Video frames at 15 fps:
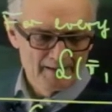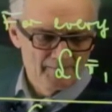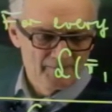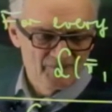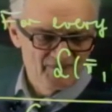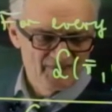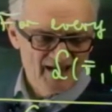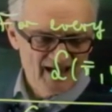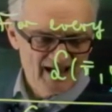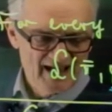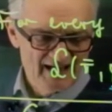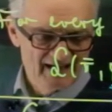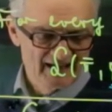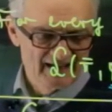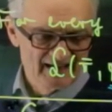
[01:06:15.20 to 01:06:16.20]

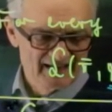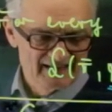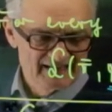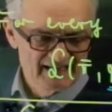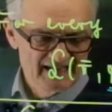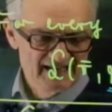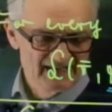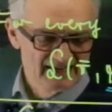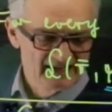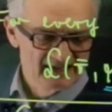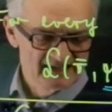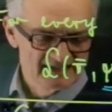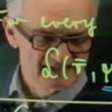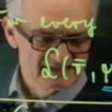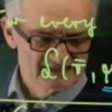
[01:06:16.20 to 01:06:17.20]
psi tilde
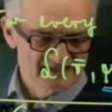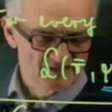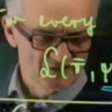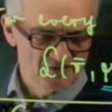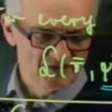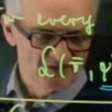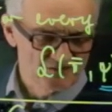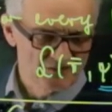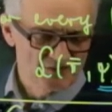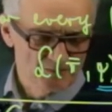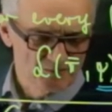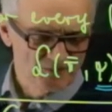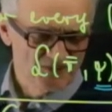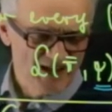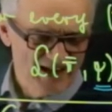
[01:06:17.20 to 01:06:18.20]
is different from
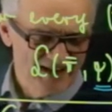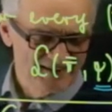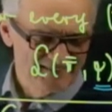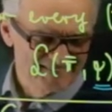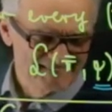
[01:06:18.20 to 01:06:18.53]
psi.